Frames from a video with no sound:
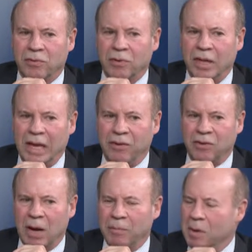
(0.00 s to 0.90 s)
to the
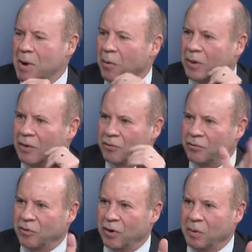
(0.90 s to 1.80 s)
ESOP the amount
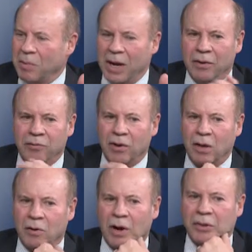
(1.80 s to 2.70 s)
necessary to pay the
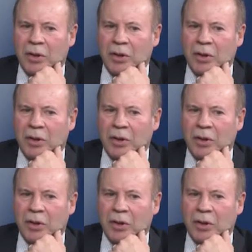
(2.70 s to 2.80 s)
seller on the